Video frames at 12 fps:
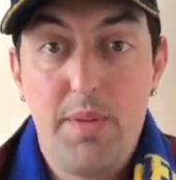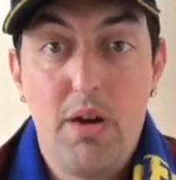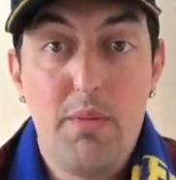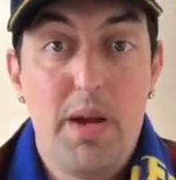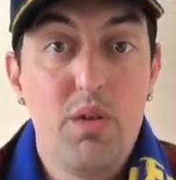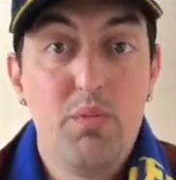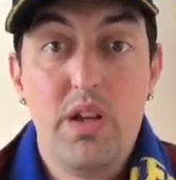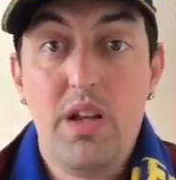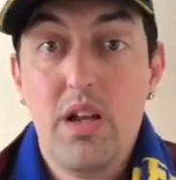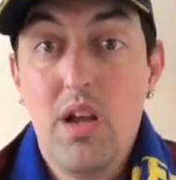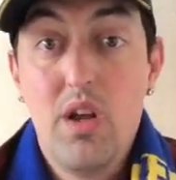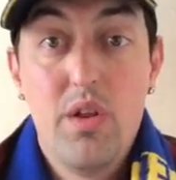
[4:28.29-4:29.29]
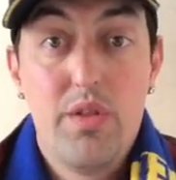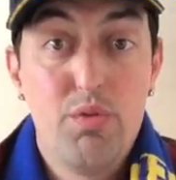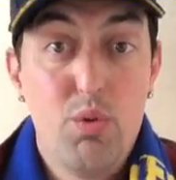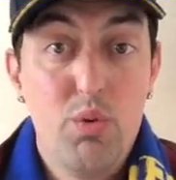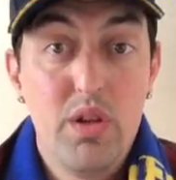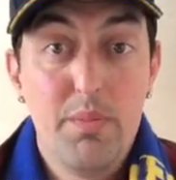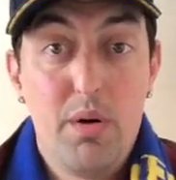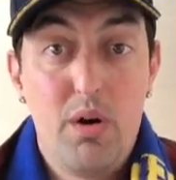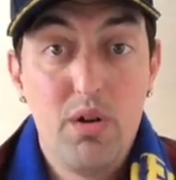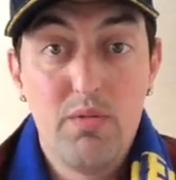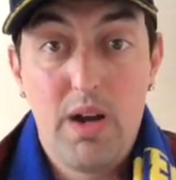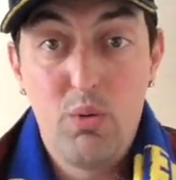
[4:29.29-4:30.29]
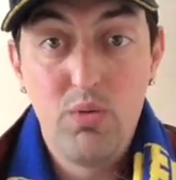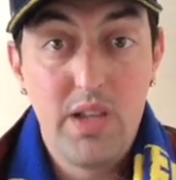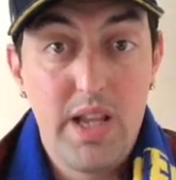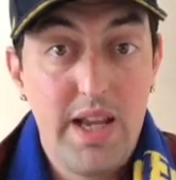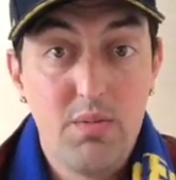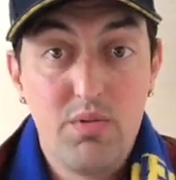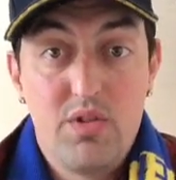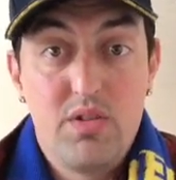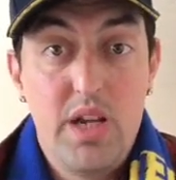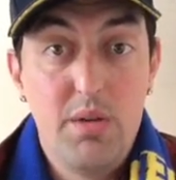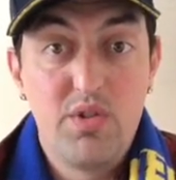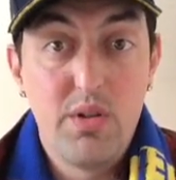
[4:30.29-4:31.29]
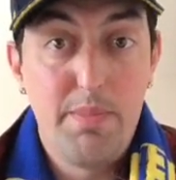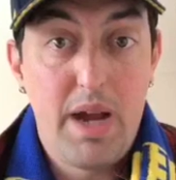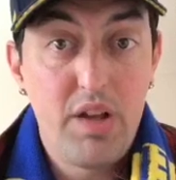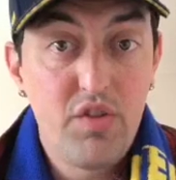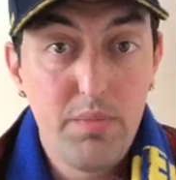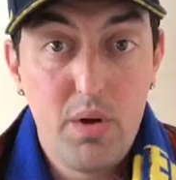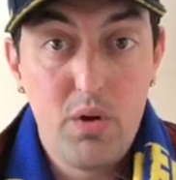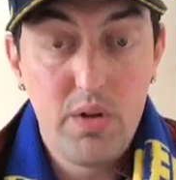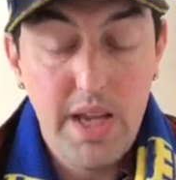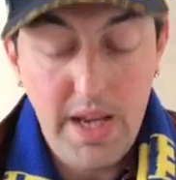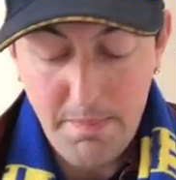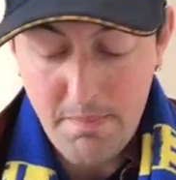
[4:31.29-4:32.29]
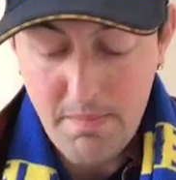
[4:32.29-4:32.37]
Parramatta were throwing the ball around like it was a basketball game.